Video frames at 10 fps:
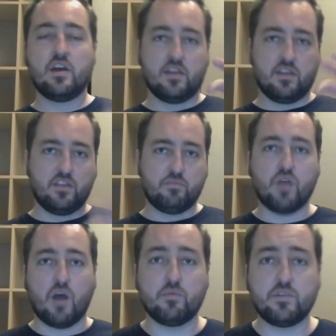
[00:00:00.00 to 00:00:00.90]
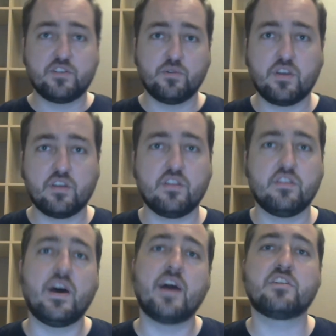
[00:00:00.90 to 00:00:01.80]
The problem with doing
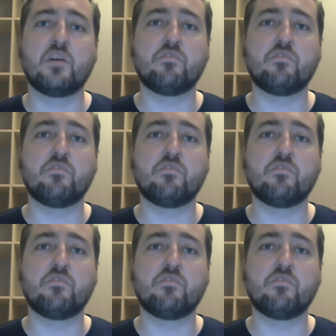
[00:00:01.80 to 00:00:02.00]
that type of